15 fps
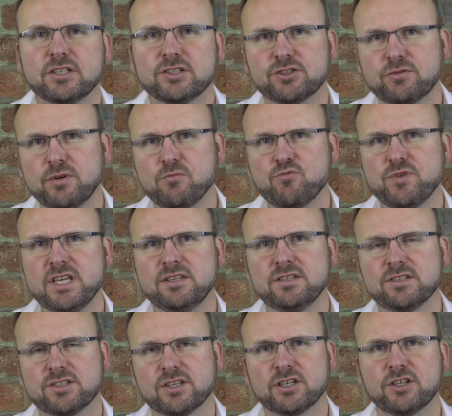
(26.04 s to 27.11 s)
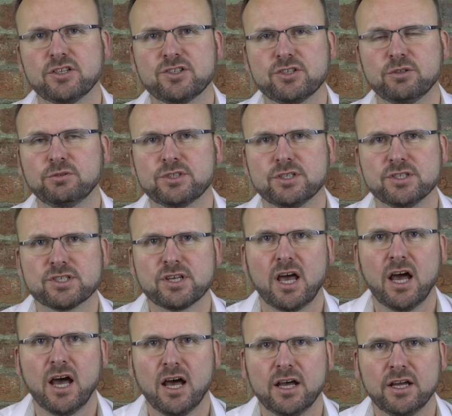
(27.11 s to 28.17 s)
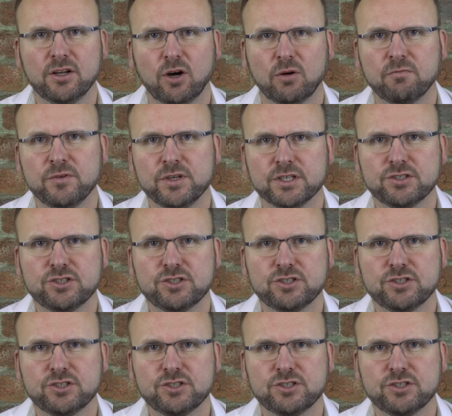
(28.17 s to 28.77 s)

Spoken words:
script readers and consultants are an obvious